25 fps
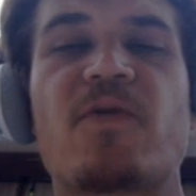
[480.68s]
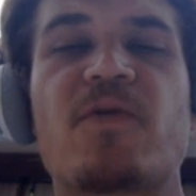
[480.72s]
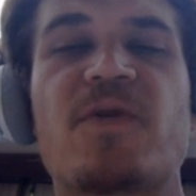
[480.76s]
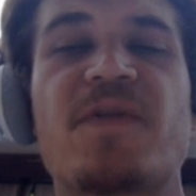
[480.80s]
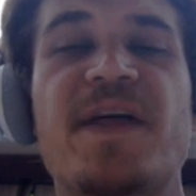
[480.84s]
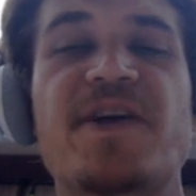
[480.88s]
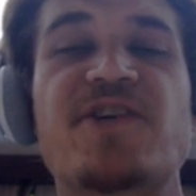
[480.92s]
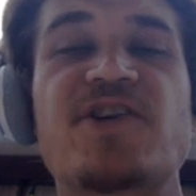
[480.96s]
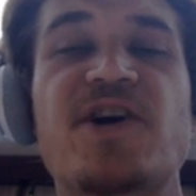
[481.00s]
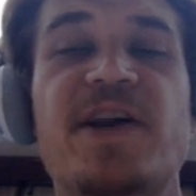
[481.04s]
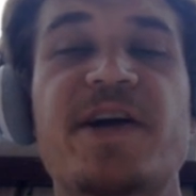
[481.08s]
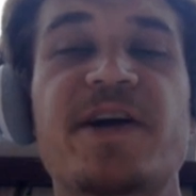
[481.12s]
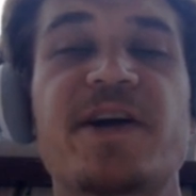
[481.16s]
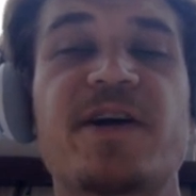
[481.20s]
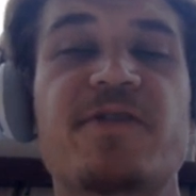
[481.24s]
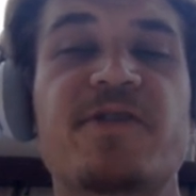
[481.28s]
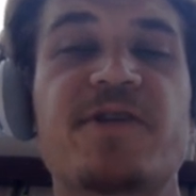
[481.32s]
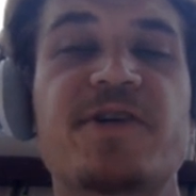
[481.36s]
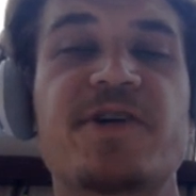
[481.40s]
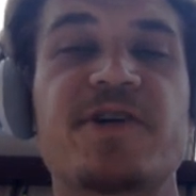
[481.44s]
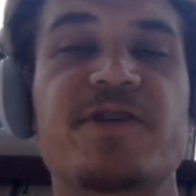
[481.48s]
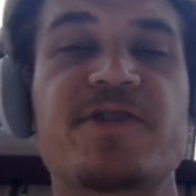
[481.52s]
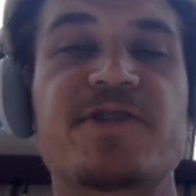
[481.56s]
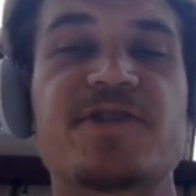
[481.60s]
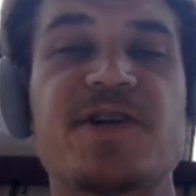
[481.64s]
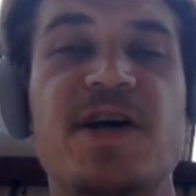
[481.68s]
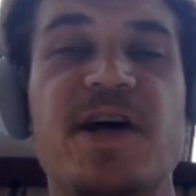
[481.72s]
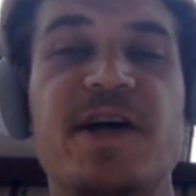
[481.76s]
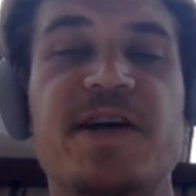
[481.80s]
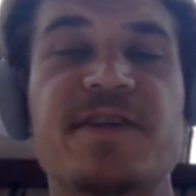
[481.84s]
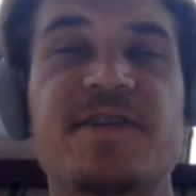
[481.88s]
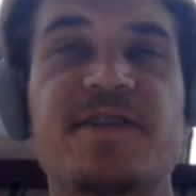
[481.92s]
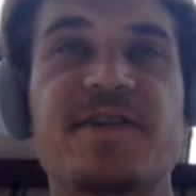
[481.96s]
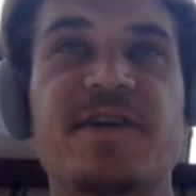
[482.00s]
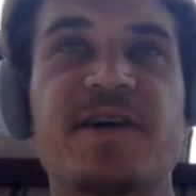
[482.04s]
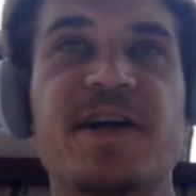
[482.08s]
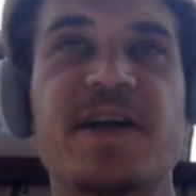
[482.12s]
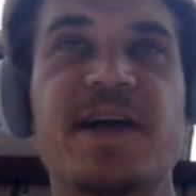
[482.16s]
when they try to go to your
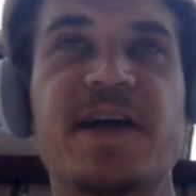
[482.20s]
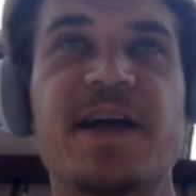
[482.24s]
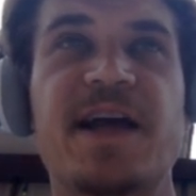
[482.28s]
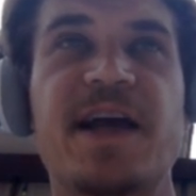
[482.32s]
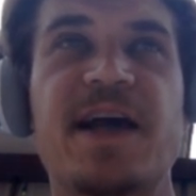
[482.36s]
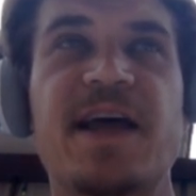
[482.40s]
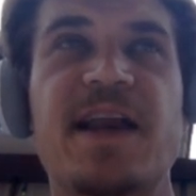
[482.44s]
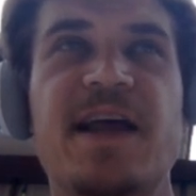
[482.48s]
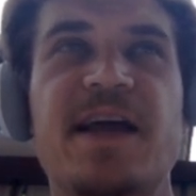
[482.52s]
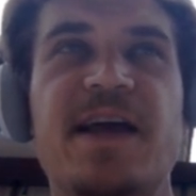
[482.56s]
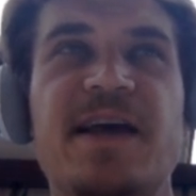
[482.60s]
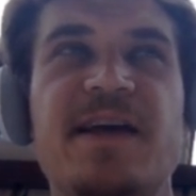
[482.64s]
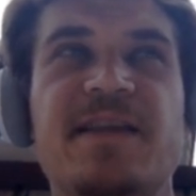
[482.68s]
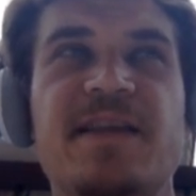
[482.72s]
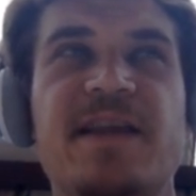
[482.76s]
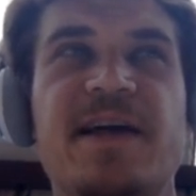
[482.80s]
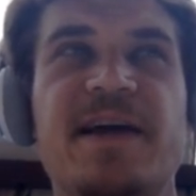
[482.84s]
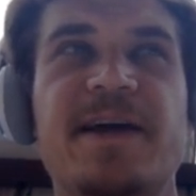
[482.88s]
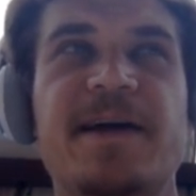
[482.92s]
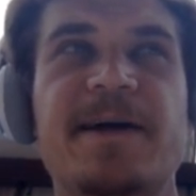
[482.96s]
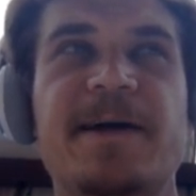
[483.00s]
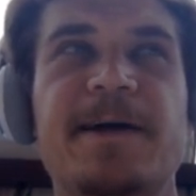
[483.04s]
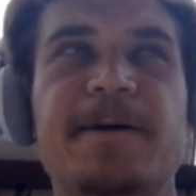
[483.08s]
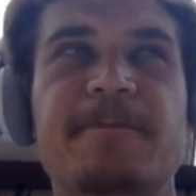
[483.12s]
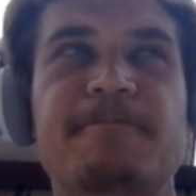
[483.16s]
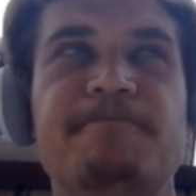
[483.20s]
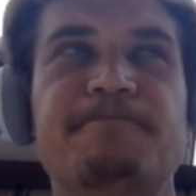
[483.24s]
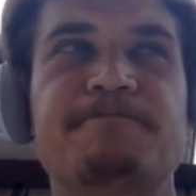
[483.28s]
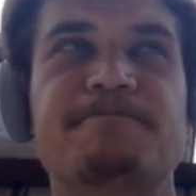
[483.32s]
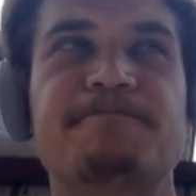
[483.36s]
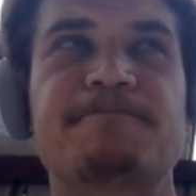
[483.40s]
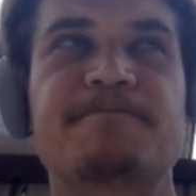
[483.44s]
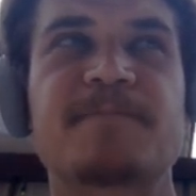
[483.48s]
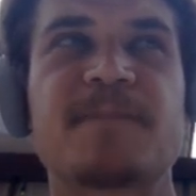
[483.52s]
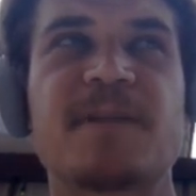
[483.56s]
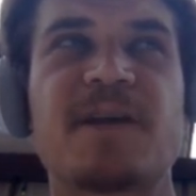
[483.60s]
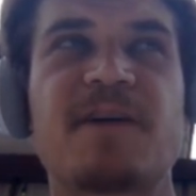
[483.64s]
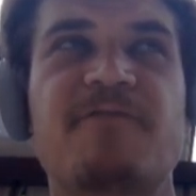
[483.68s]
site. They're going to get a
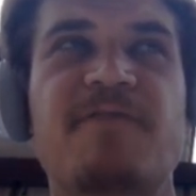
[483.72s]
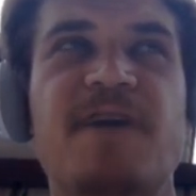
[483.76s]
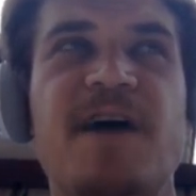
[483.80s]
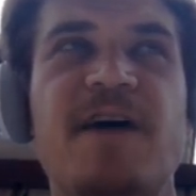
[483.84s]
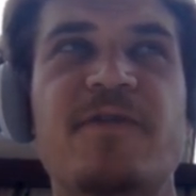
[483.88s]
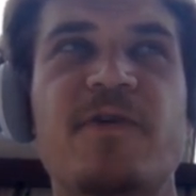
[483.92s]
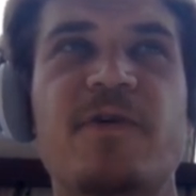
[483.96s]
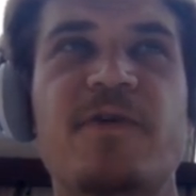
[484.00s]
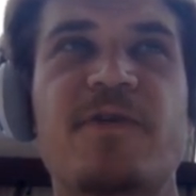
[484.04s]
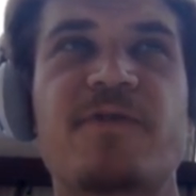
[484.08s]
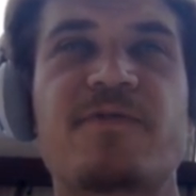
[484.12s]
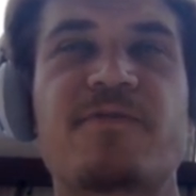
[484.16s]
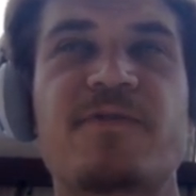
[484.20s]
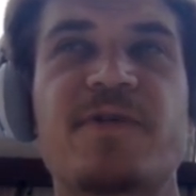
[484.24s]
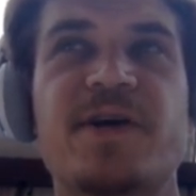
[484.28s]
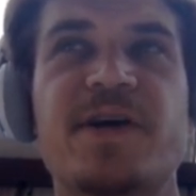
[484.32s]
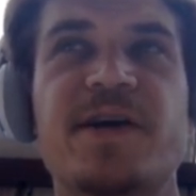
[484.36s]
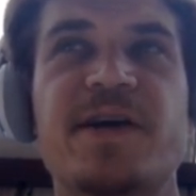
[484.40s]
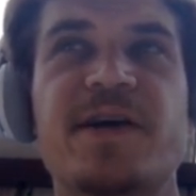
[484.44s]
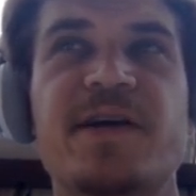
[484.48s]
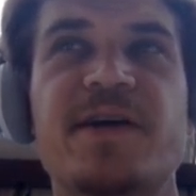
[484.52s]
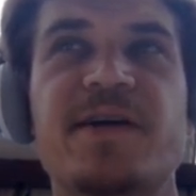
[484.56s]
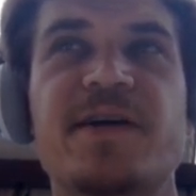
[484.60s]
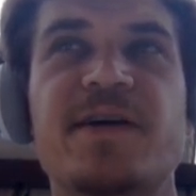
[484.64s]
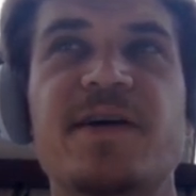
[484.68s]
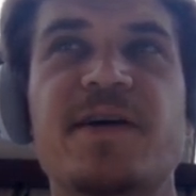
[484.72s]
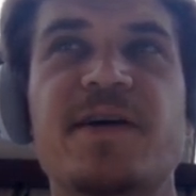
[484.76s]
503